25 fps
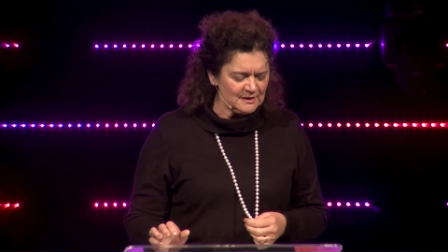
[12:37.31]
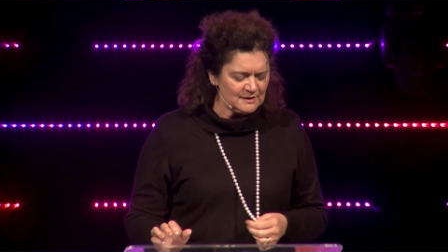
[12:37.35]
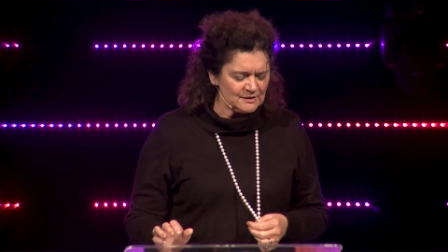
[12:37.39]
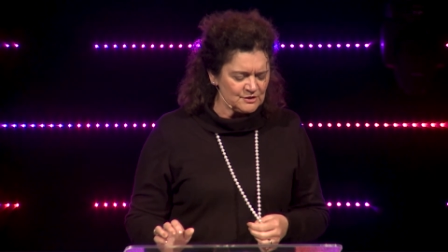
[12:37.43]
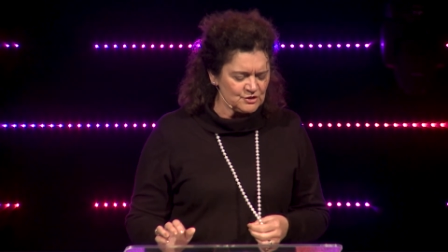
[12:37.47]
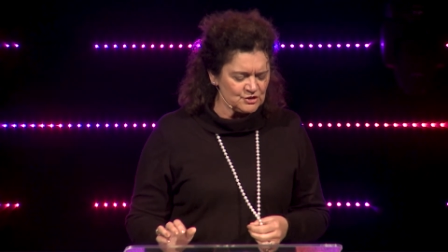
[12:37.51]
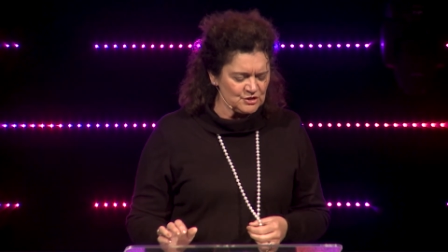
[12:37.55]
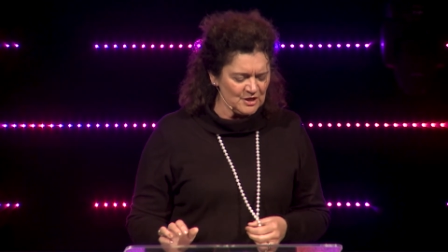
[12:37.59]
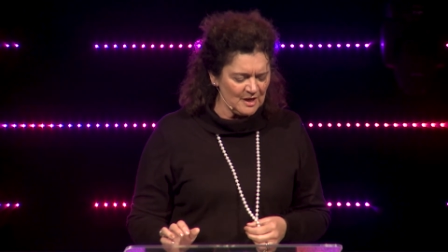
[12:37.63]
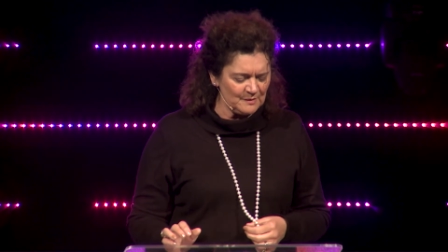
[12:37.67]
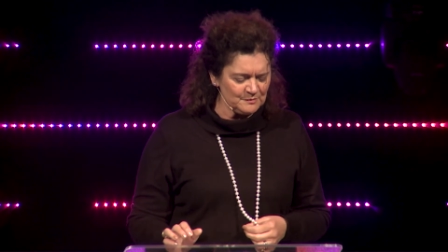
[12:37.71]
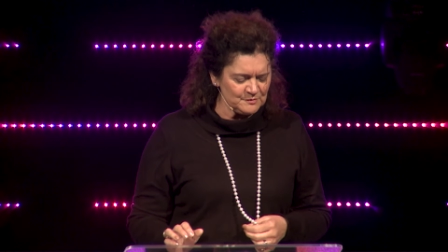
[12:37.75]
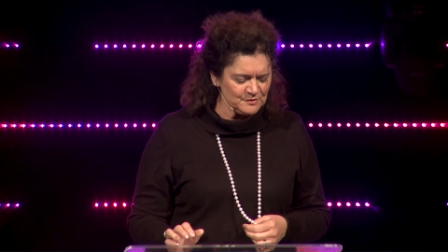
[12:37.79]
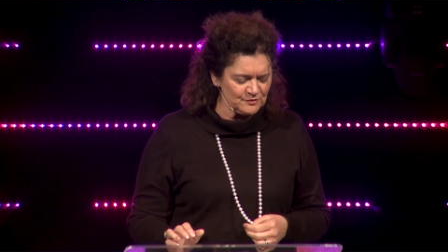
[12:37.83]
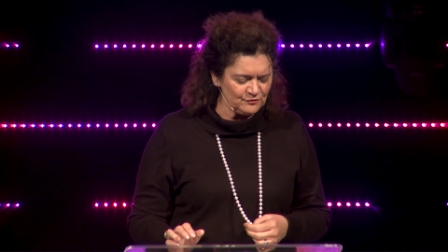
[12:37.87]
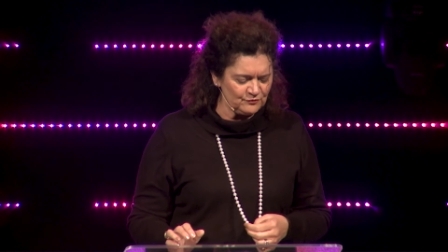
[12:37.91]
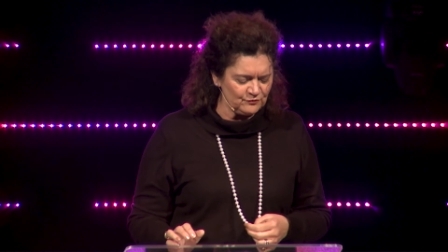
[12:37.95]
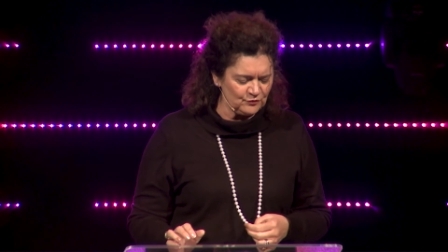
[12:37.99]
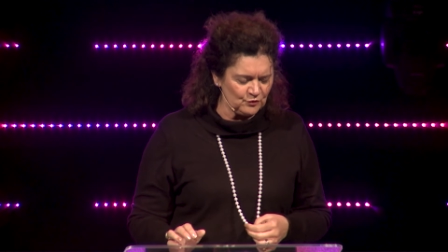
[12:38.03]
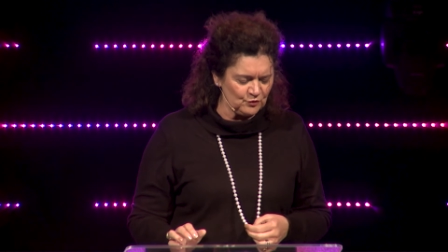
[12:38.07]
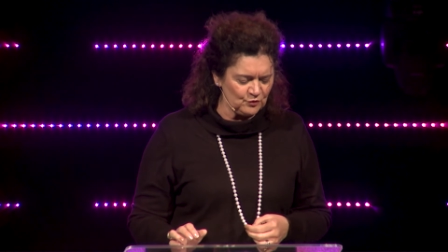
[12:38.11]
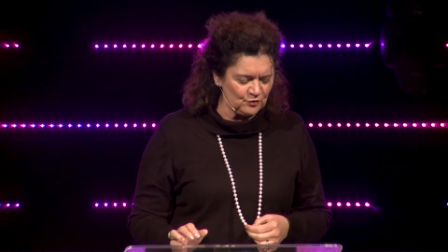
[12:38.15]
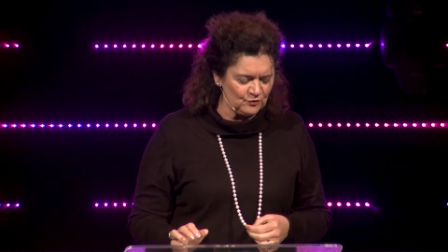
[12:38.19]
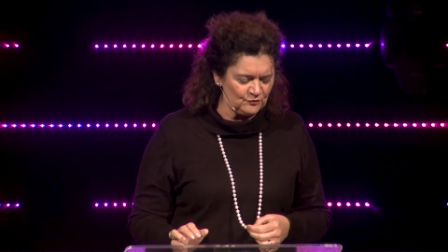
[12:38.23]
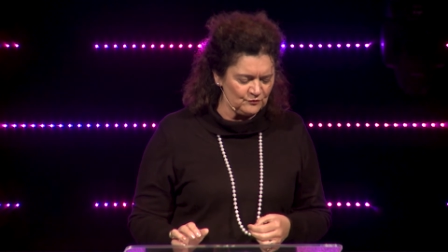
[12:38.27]
chapter
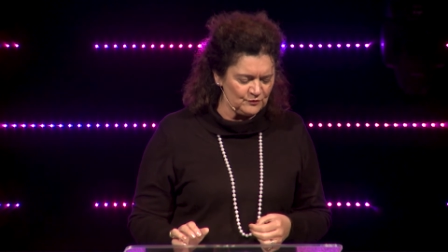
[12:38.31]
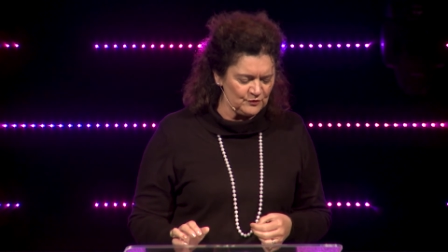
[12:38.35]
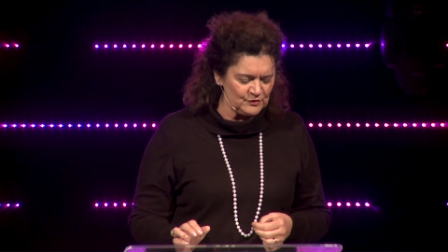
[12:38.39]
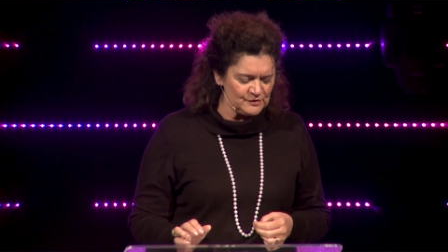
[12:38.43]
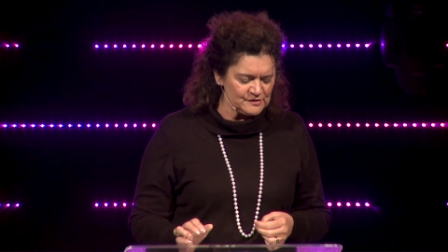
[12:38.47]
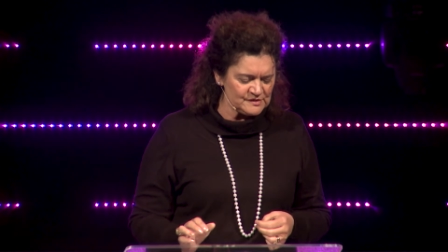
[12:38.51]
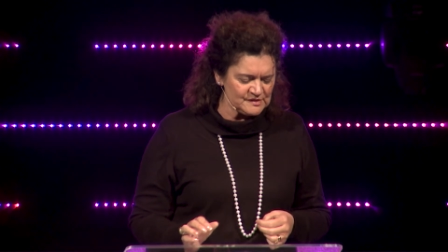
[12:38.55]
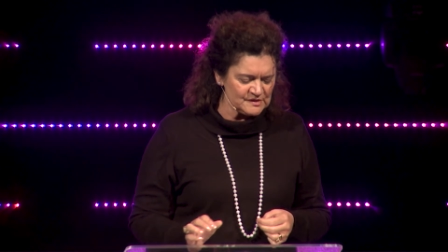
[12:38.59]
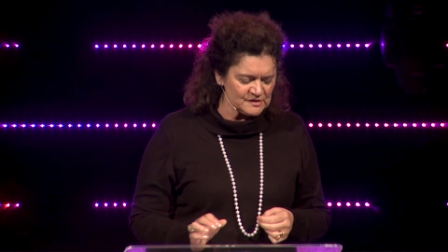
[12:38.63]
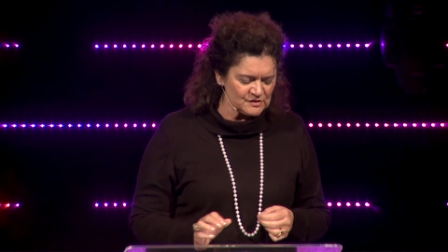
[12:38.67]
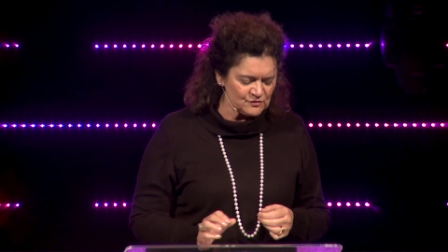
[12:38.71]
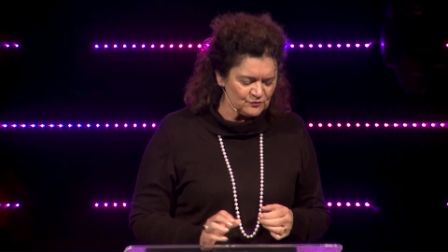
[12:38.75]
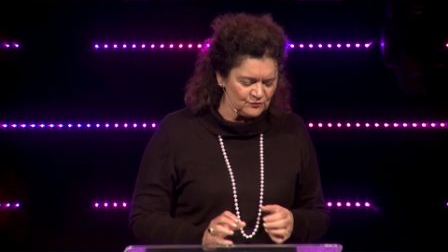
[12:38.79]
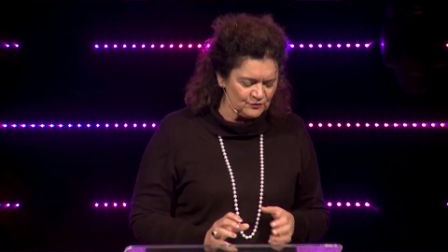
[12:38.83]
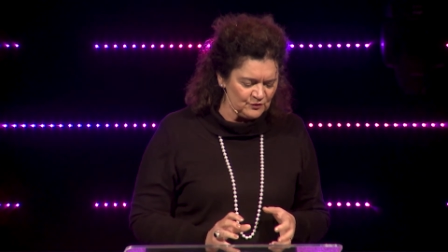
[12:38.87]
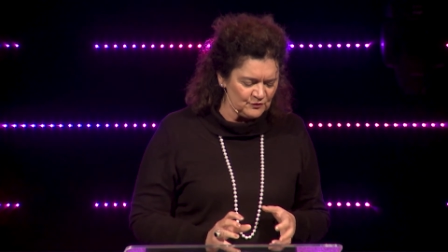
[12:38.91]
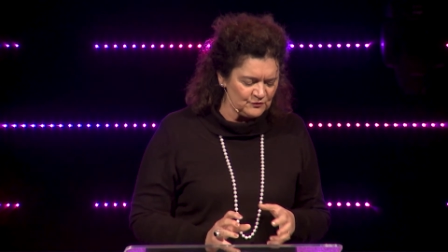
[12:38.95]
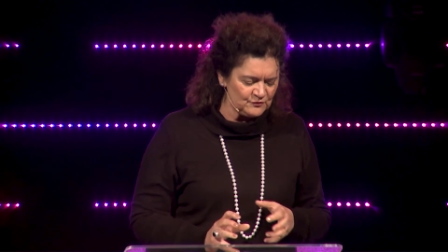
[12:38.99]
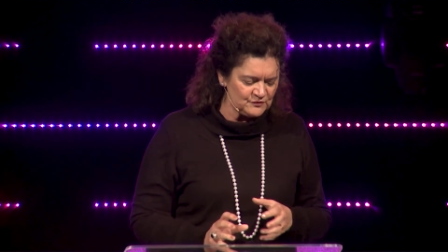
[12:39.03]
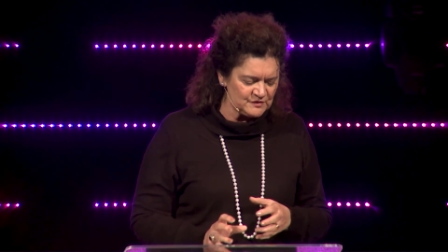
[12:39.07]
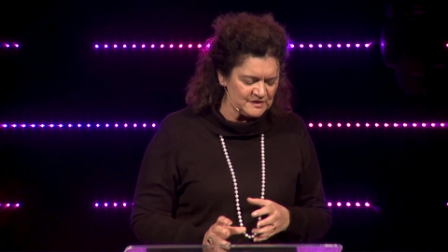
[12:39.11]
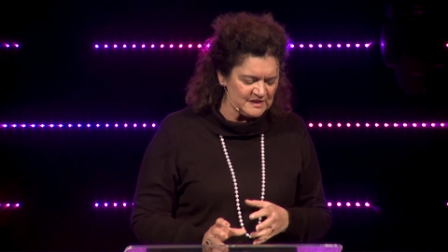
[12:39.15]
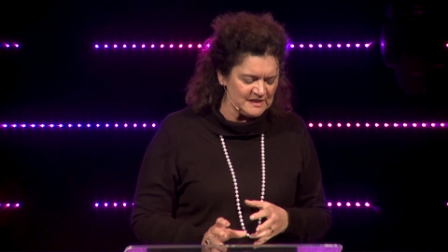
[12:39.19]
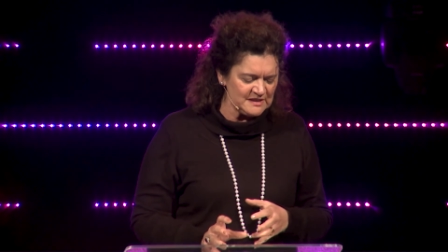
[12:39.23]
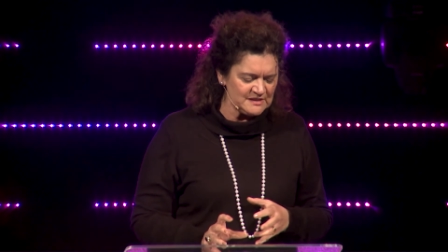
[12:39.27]
4, verses
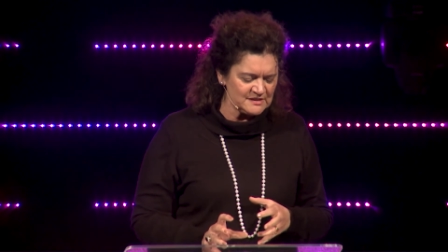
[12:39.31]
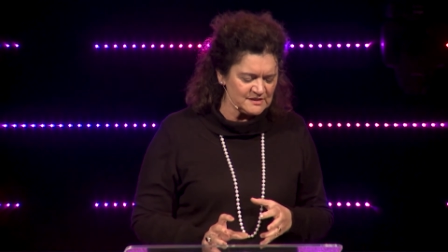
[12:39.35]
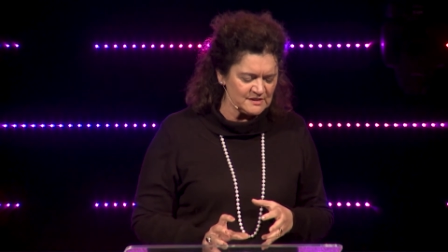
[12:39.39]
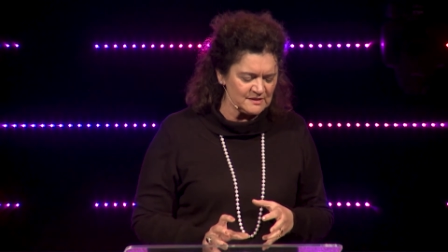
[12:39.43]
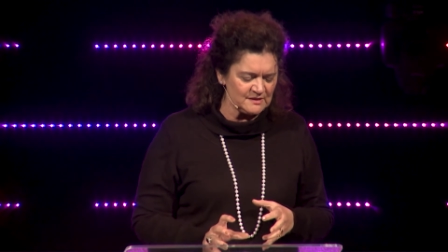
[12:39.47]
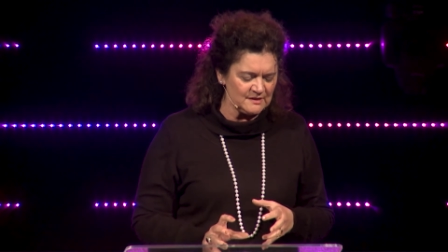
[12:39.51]
15 to